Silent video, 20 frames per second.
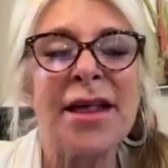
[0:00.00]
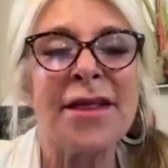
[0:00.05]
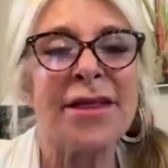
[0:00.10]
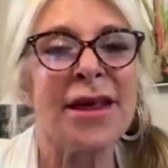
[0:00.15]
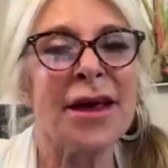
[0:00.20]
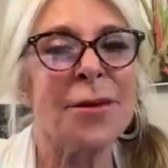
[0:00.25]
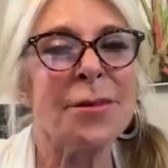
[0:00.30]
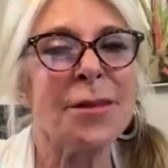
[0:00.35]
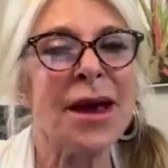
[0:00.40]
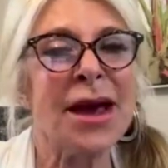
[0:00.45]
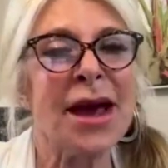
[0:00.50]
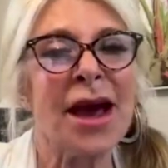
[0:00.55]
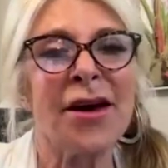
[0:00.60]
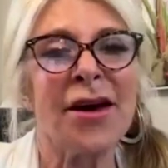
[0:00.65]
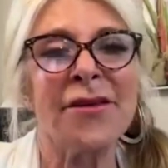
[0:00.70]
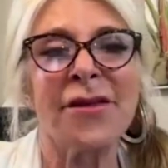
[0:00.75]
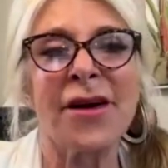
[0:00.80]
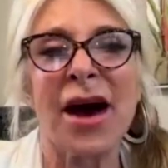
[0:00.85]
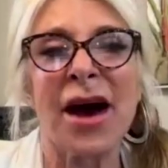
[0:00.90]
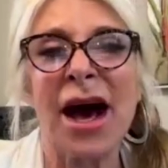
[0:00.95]
They may
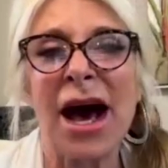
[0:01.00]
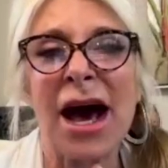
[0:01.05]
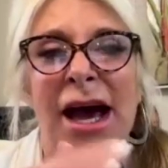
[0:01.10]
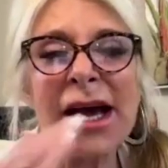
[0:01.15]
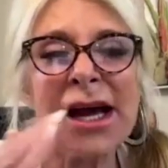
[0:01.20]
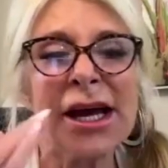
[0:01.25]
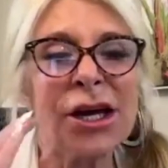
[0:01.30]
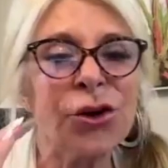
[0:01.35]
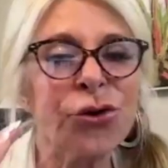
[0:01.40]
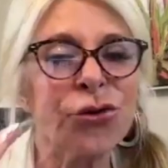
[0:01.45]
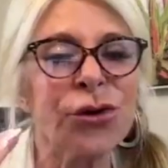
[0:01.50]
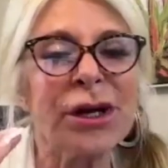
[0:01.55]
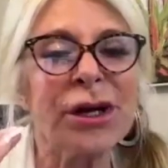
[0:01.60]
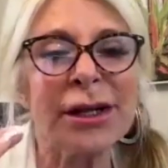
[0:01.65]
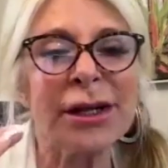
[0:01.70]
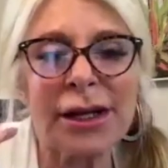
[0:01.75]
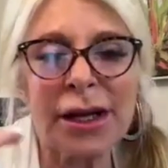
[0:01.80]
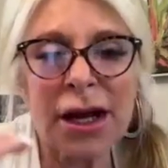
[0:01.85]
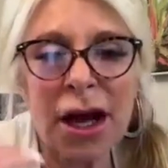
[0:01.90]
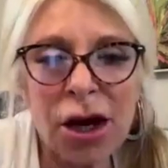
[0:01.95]
have a high
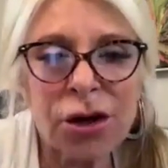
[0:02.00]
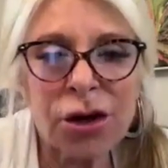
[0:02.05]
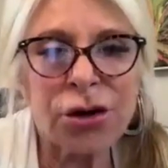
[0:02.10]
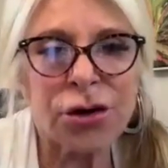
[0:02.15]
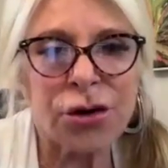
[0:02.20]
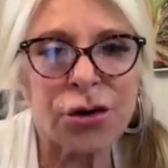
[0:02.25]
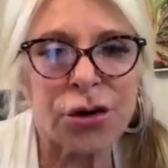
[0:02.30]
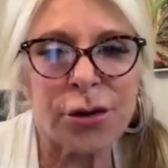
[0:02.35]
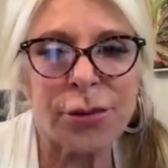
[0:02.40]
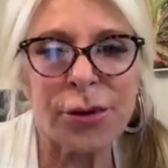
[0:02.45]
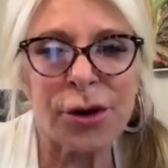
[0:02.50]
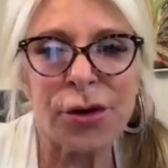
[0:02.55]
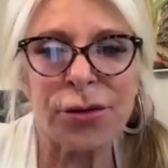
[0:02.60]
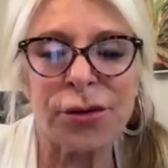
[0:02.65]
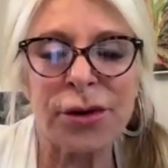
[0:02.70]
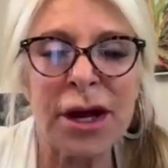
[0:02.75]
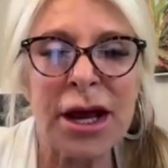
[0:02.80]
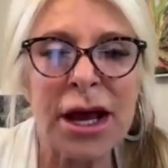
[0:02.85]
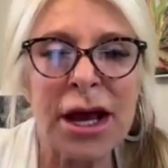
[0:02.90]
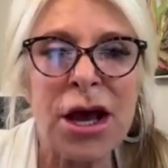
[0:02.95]
ghrelin, hunger
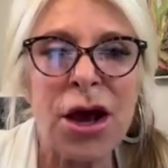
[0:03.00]
hormone.